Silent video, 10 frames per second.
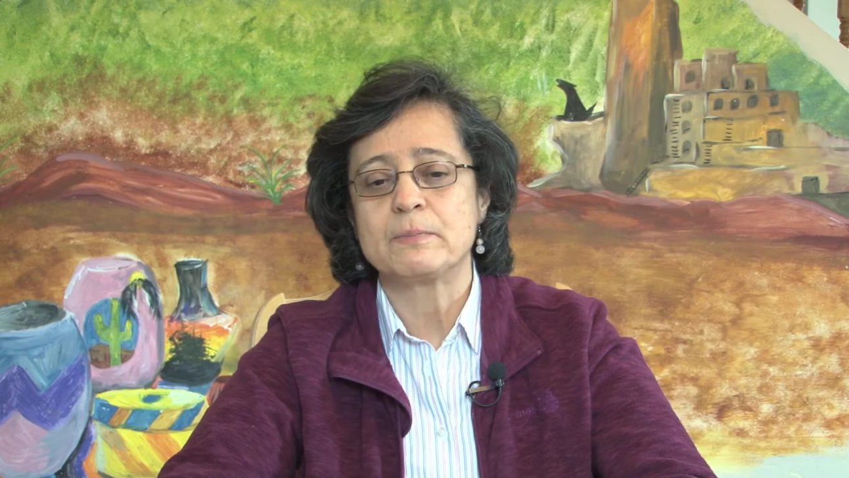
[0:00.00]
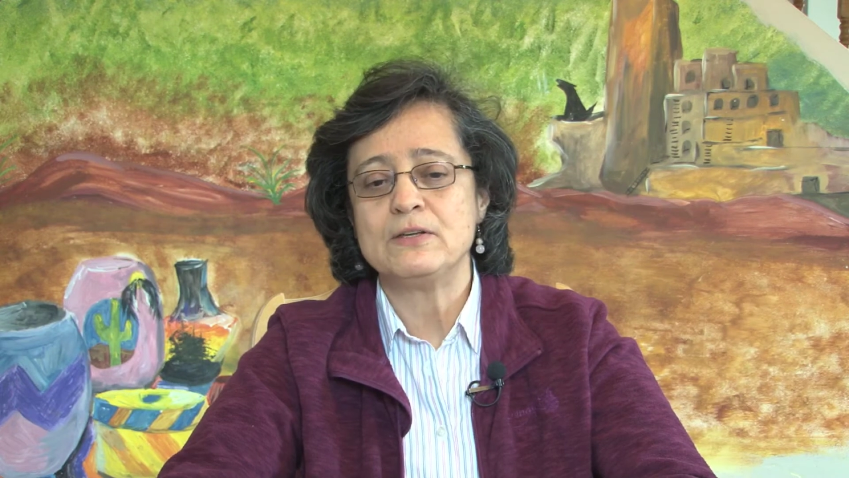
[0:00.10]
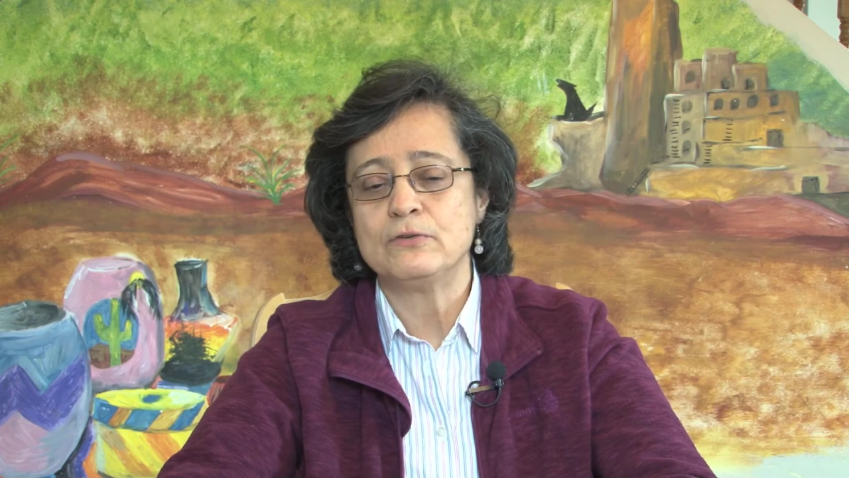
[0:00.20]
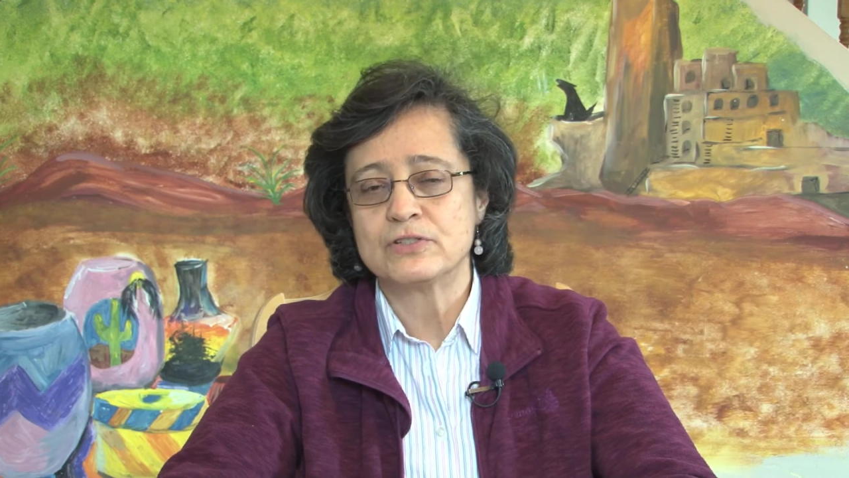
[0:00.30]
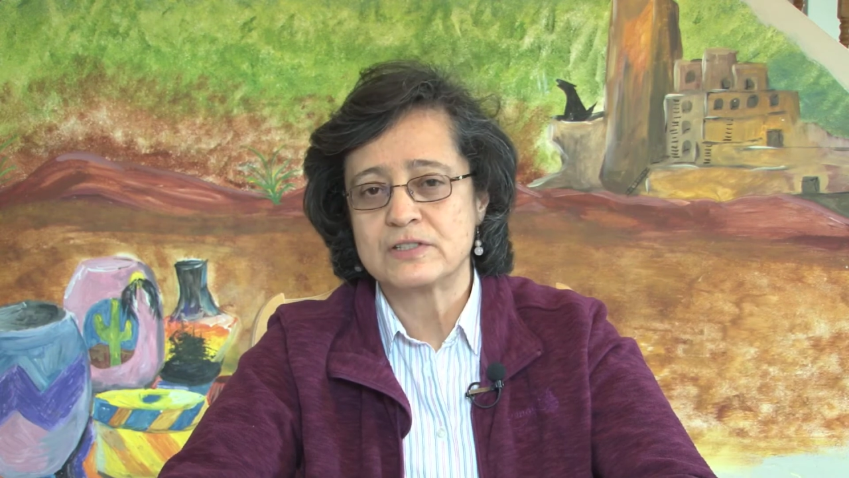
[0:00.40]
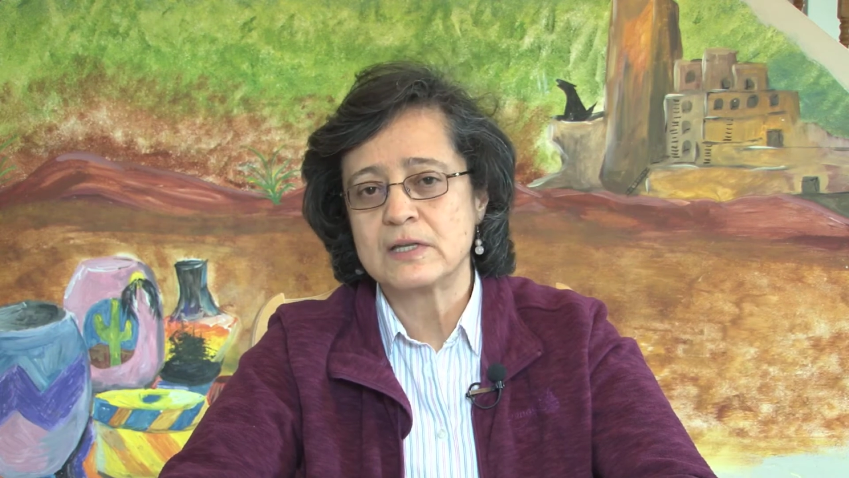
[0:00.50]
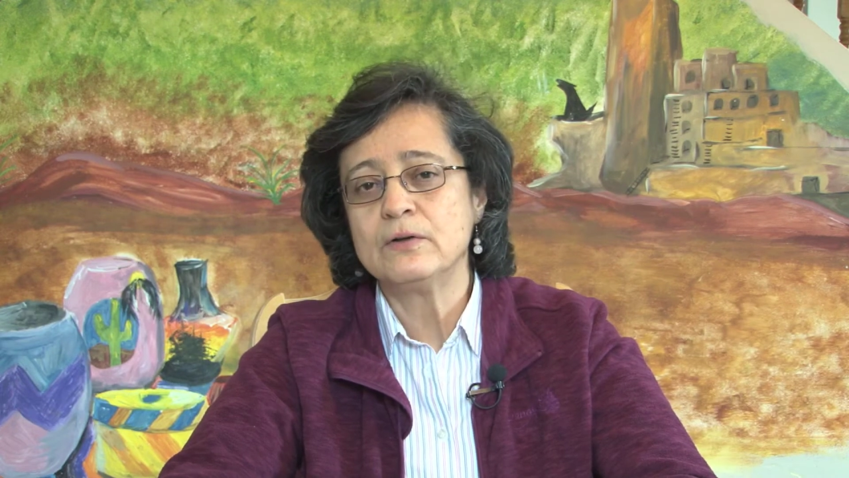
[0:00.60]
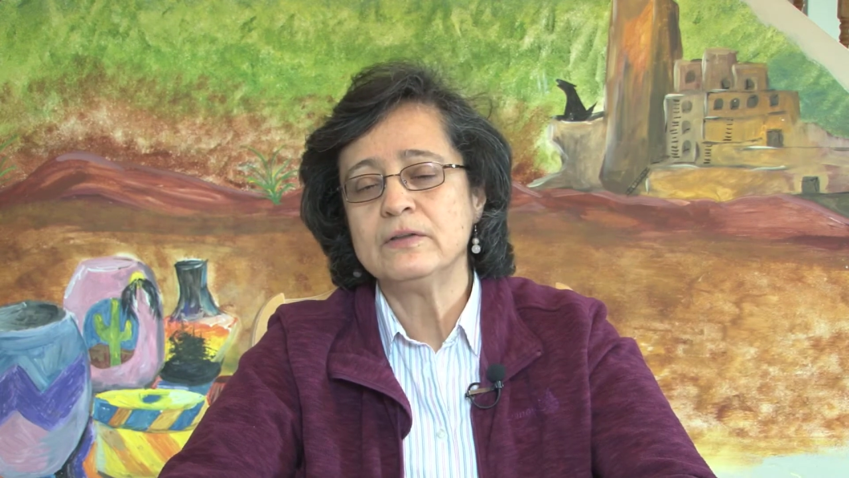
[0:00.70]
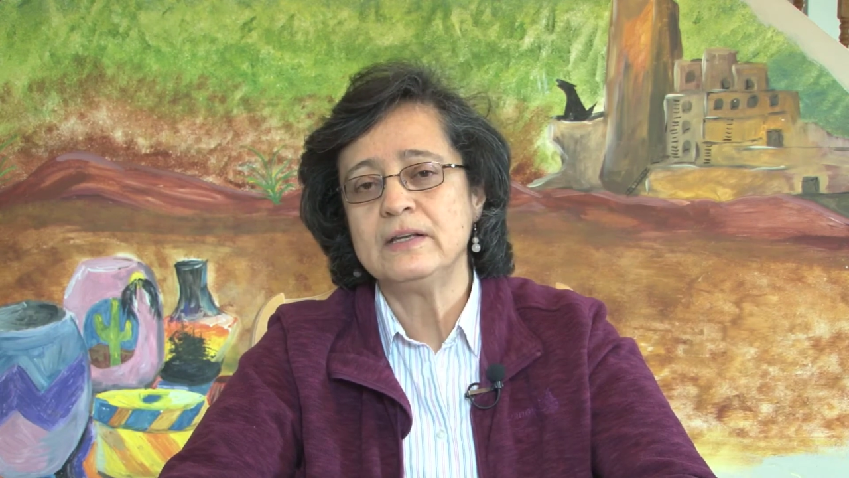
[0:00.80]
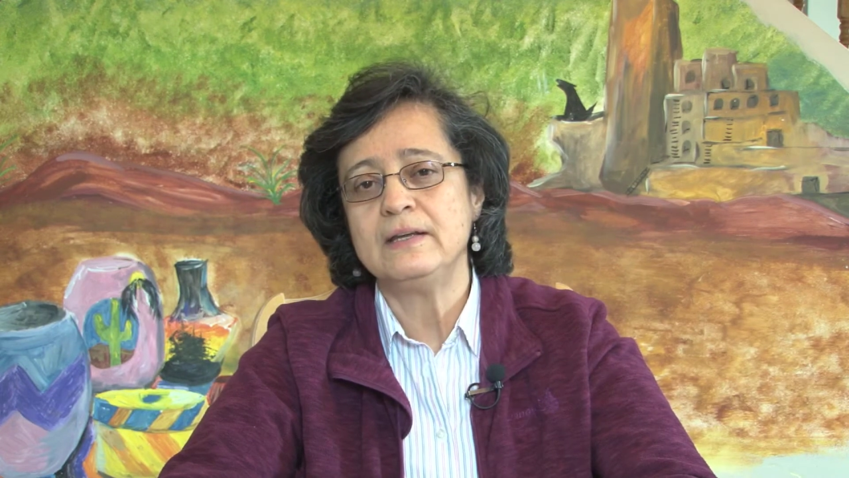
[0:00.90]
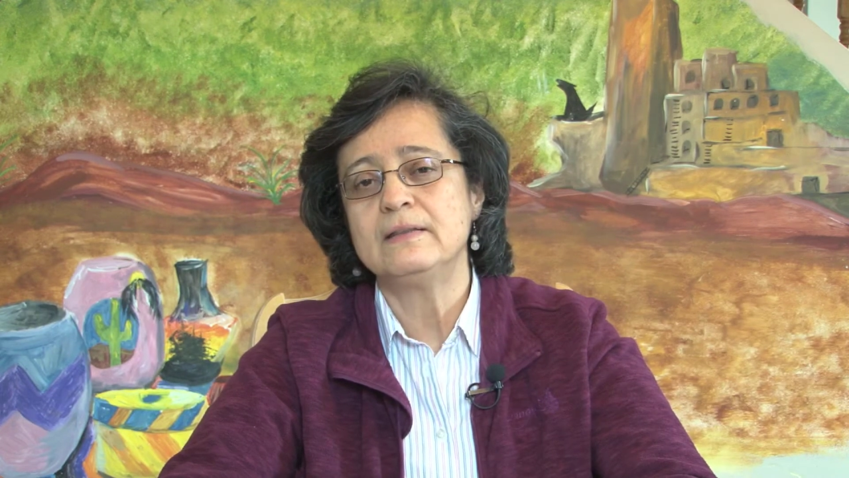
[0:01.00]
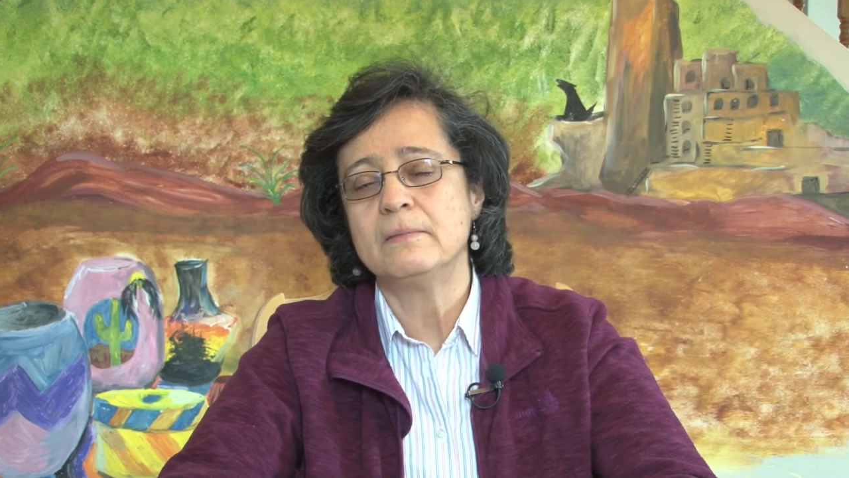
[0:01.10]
but you still need